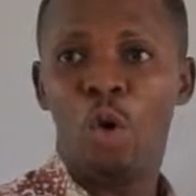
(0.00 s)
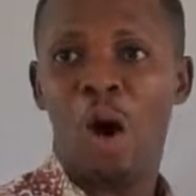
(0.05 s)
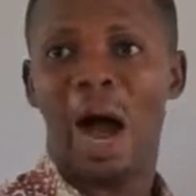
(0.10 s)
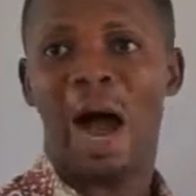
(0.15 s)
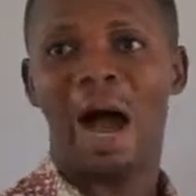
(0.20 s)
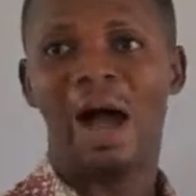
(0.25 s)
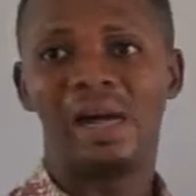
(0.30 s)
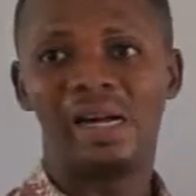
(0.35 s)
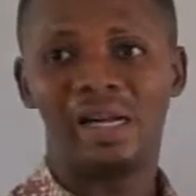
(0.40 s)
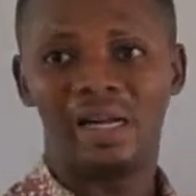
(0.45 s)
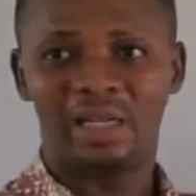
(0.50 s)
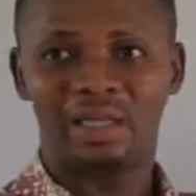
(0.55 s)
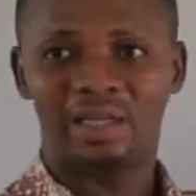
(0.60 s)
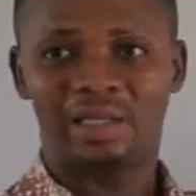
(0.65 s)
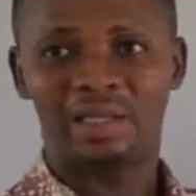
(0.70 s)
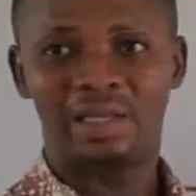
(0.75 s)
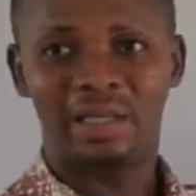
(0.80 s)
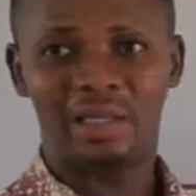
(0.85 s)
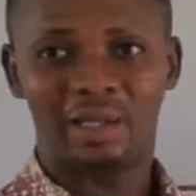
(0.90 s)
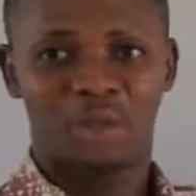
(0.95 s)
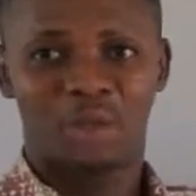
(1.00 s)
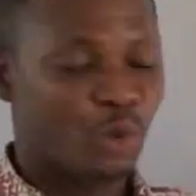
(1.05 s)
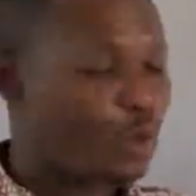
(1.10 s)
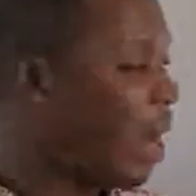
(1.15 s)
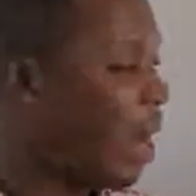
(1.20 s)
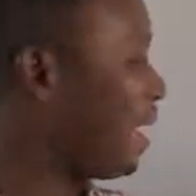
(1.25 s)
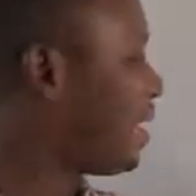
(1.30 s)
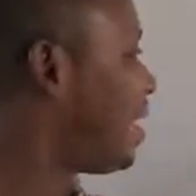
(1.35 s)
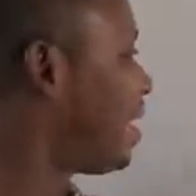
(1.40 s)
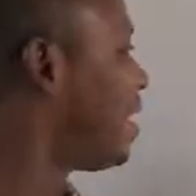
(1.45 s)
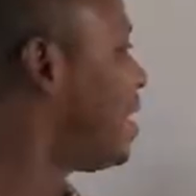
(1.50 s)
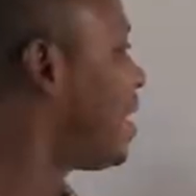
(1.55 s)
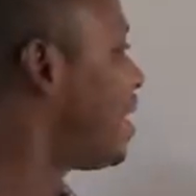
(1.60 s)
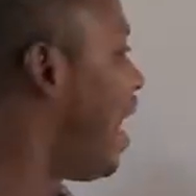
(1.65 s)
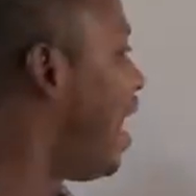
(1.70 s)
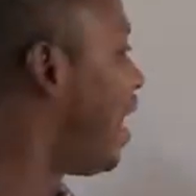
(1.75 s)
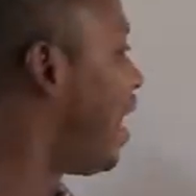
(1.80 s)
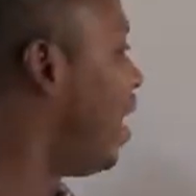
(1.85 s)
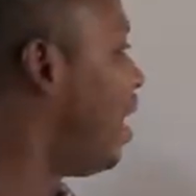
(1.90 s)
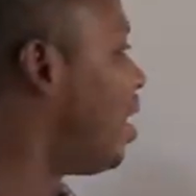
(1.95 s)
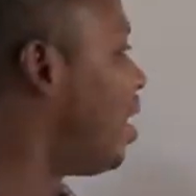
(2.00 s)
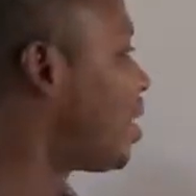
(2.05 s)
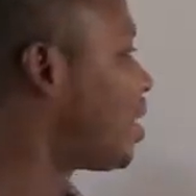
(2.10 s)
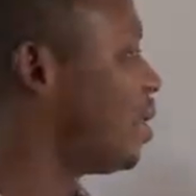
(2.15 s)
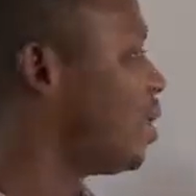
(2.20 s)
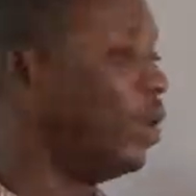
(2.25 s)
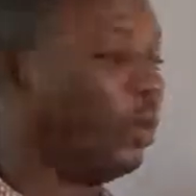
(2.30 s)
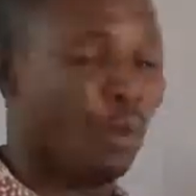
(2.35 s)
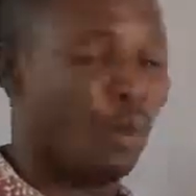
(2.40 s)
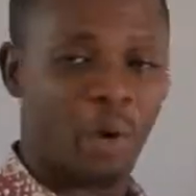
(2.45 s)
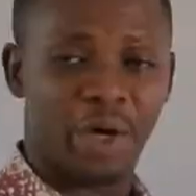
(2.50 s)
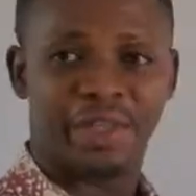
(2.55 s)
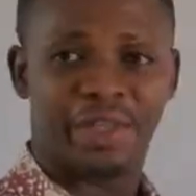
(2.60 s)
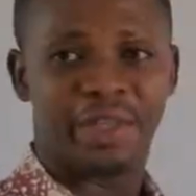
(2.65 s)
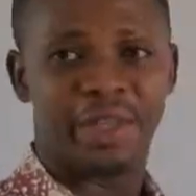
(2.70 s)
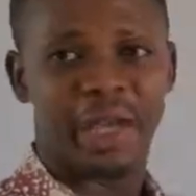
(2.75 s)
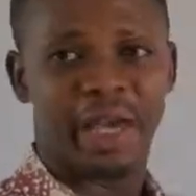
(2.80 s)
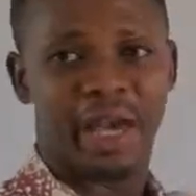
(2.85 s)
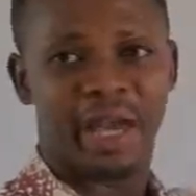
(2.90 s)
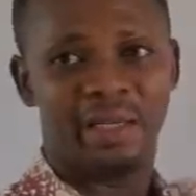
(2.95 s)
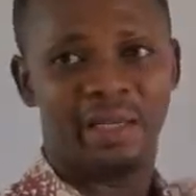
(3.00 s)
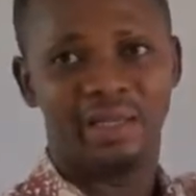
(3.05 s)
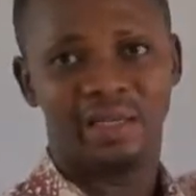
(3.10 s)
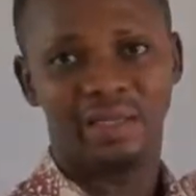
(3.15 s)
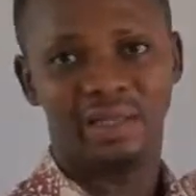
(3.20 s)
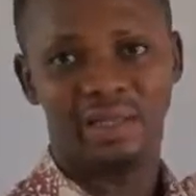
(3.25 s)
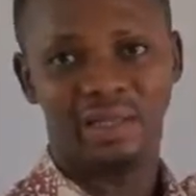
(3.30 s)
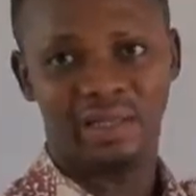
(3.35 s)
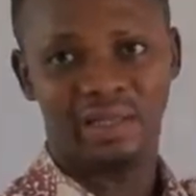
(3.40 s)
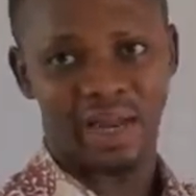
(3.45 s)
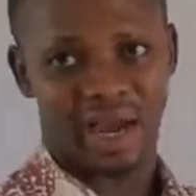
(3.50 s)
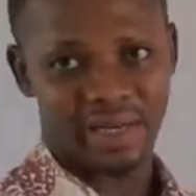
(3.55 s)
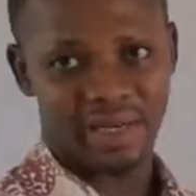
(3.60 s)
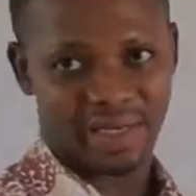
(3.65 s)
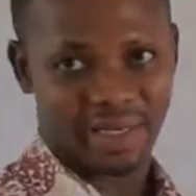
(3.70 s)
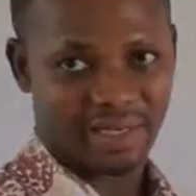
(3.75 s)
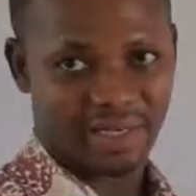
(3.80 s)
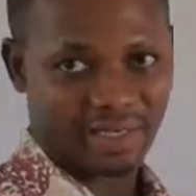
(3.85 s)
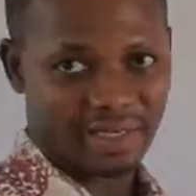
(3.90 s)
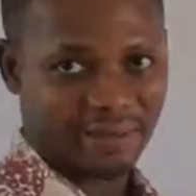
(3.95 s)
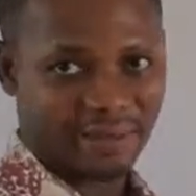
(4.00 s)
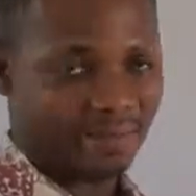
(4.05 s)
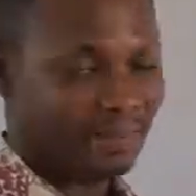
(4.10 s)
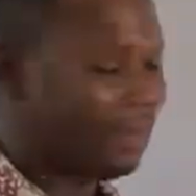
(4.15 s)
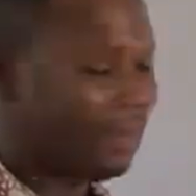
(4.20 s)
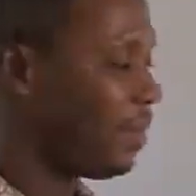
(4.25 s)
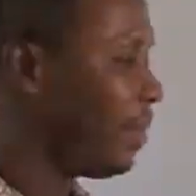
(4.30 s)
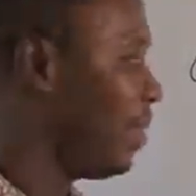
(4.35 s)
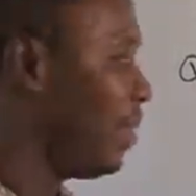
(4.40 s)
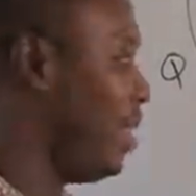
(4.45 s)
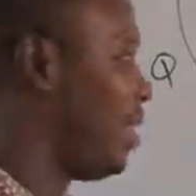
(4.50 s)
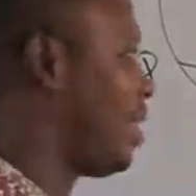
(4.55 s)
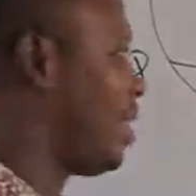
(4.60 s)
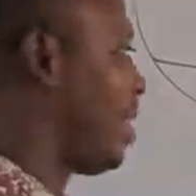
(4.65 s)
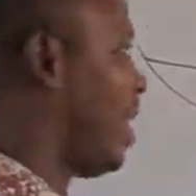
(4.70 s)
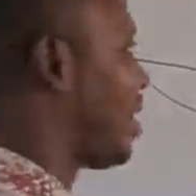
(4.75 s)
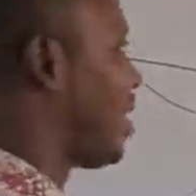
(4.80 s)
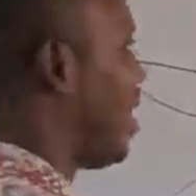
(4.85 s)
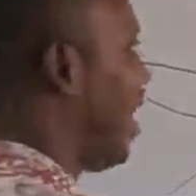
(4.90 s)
adjacent angles with the tangent. This is our